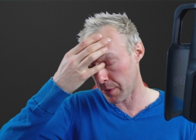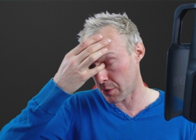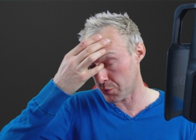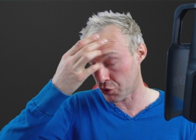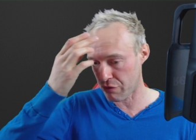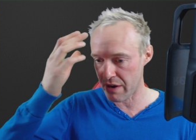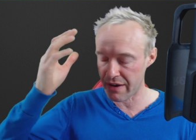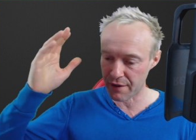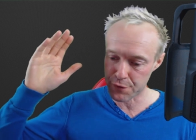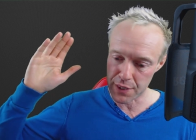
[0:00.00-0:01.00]
it becomes
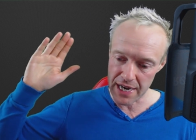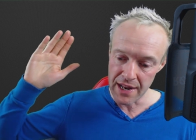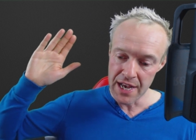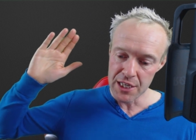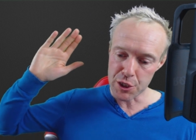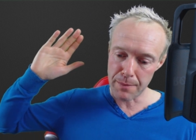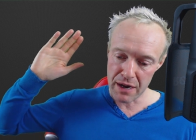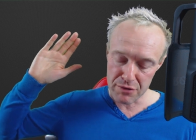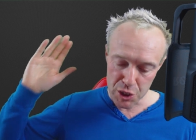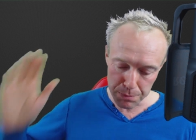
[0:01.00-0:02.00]
dreary after that, to
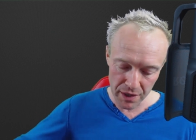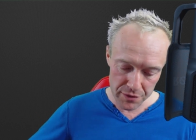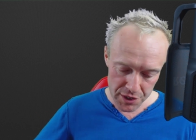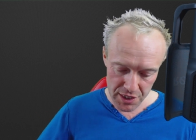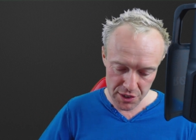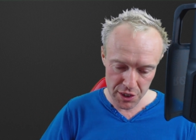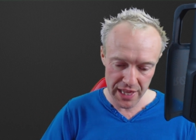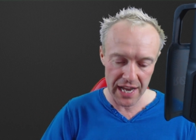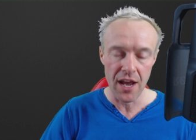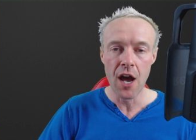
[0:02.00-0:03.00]
my responses to
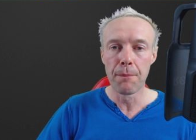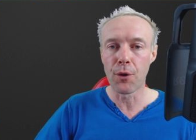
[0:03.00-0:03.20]
that.